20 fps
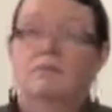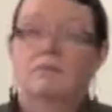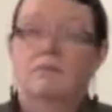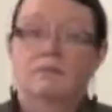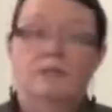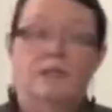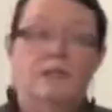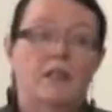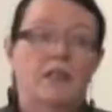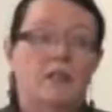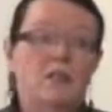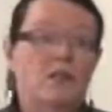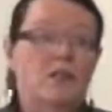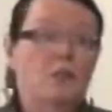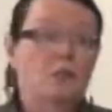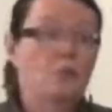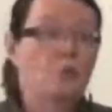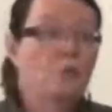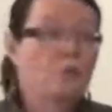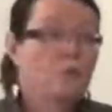I
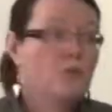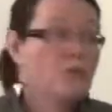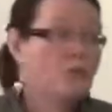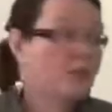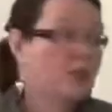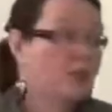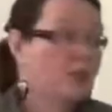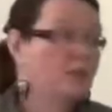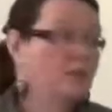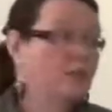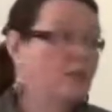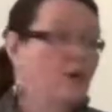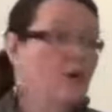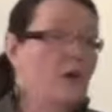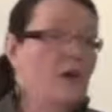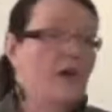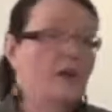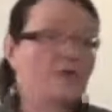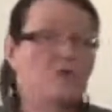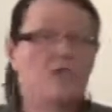thought, oops, now
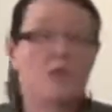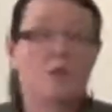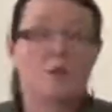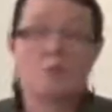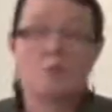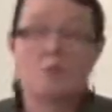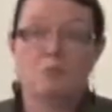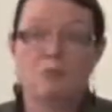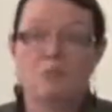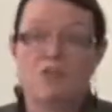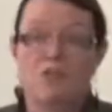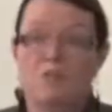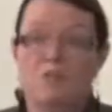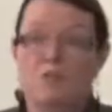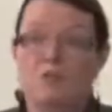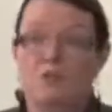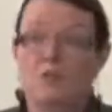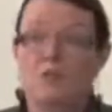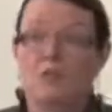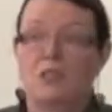I have to come up with
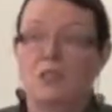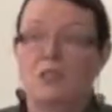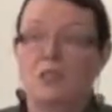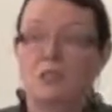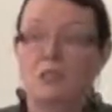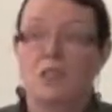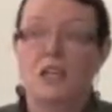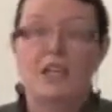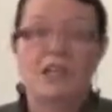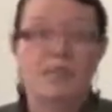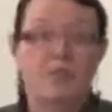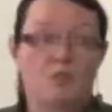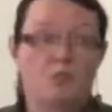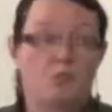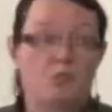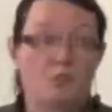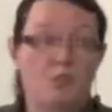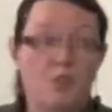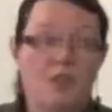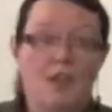something really
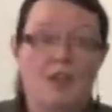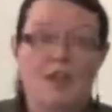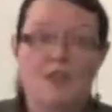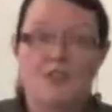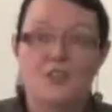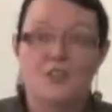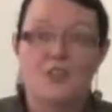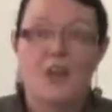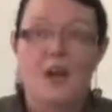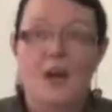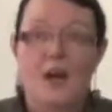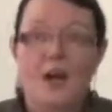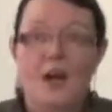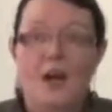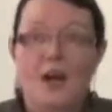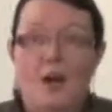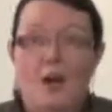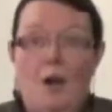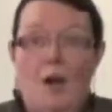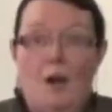creative because
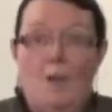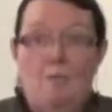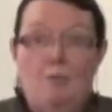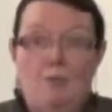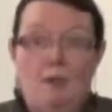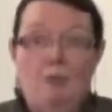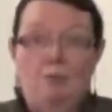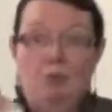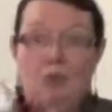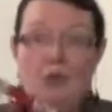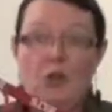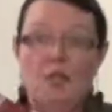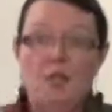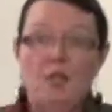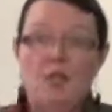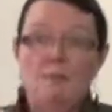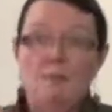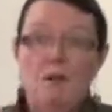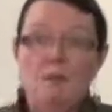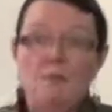people are
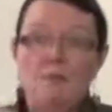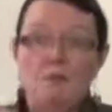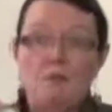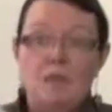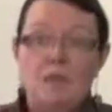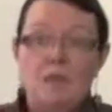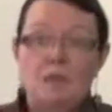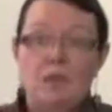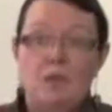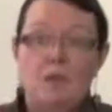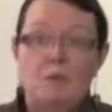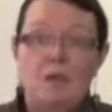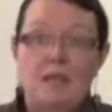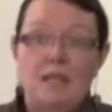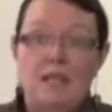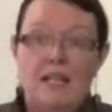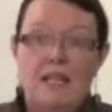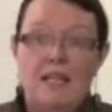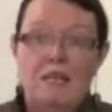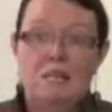going to come up to me and look at
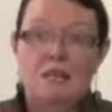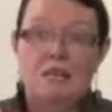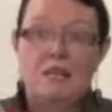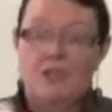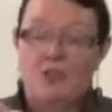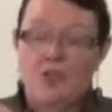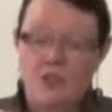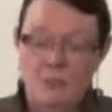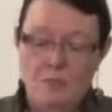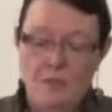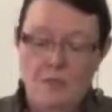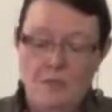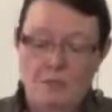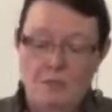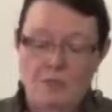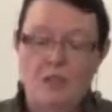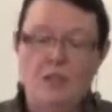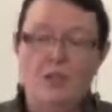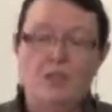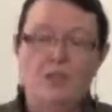my name and it's going to be
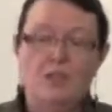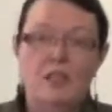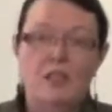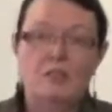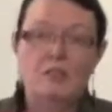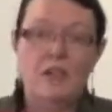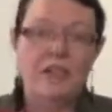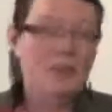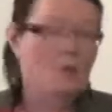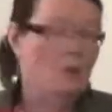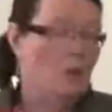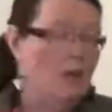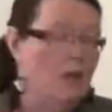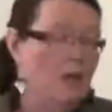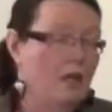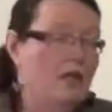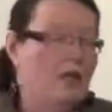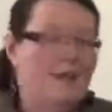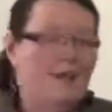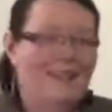difficult enough
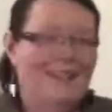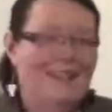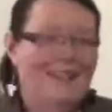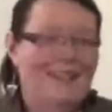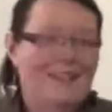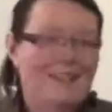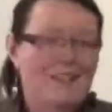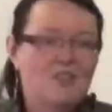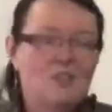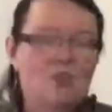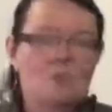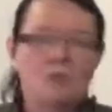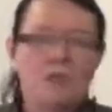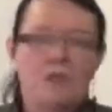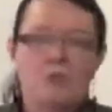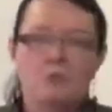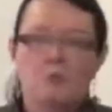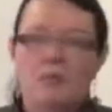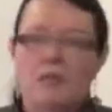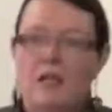anyway because
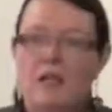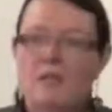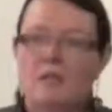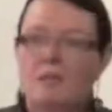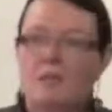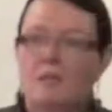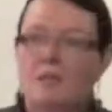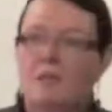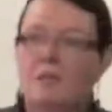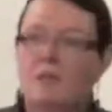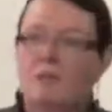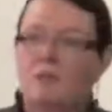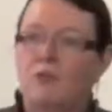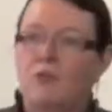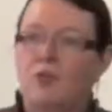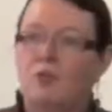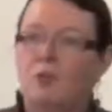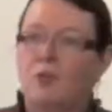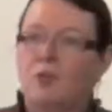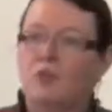nobody can pronounce my name
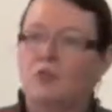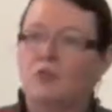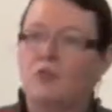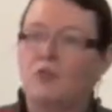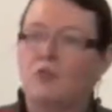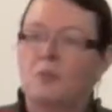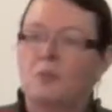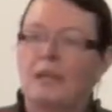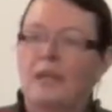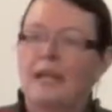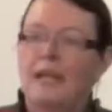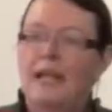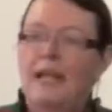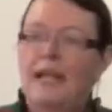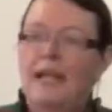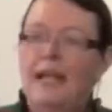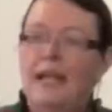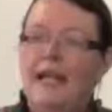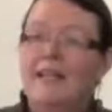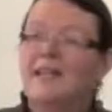very well in Germany.
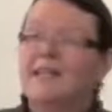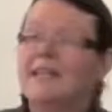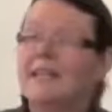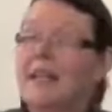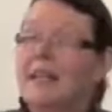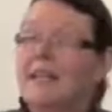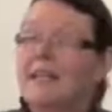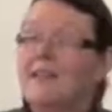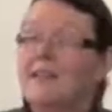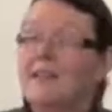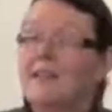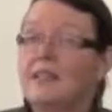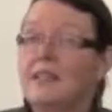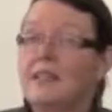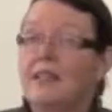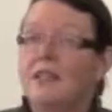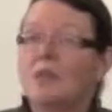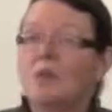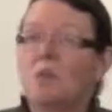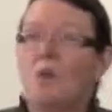And the second
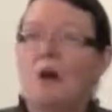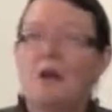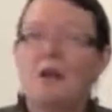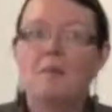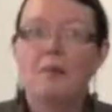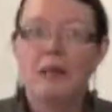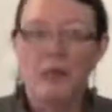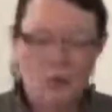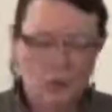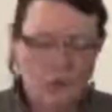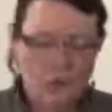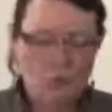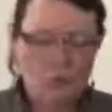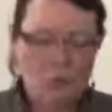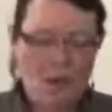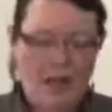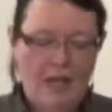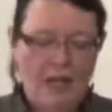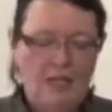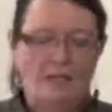thing is, what am I going to
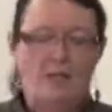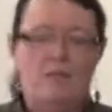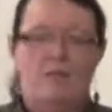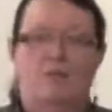write